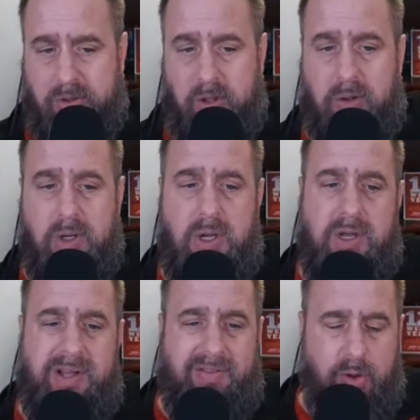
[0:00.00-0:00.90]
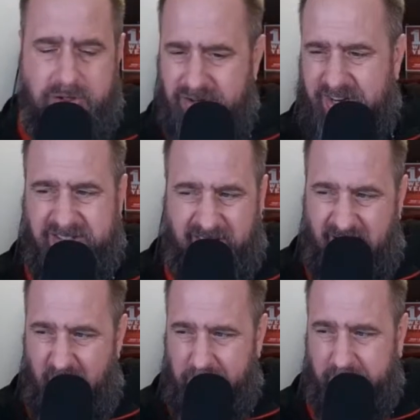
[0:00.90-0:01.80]
So those are just a
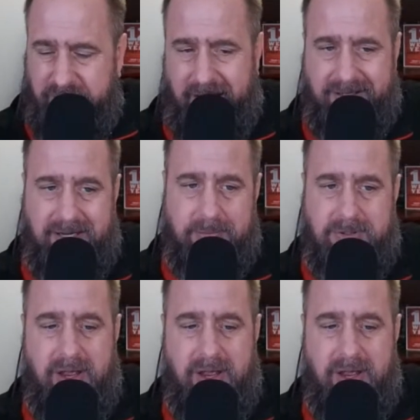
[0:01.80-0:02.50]
couple tech tips,